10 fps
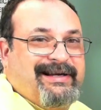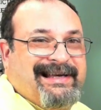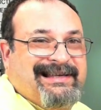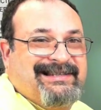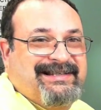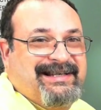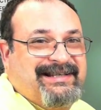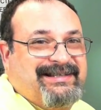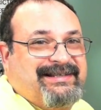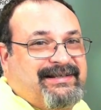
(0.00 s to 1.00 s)

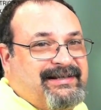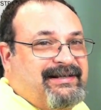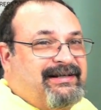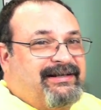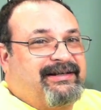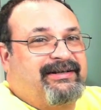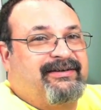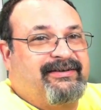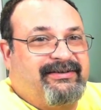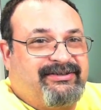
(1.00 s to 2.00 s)
instance,
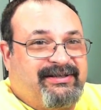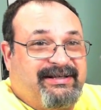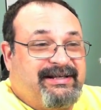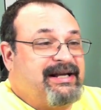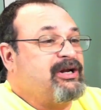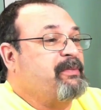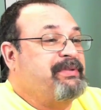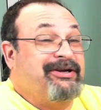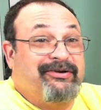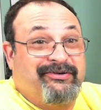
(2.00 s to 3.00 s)
here is something that
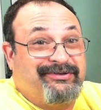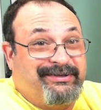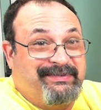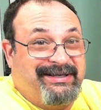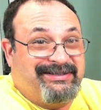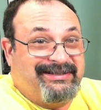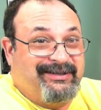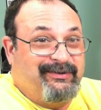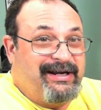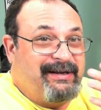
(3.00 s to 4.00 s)
appears to be a
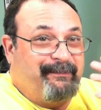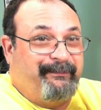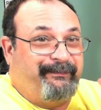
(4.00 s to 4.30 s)
cigarette.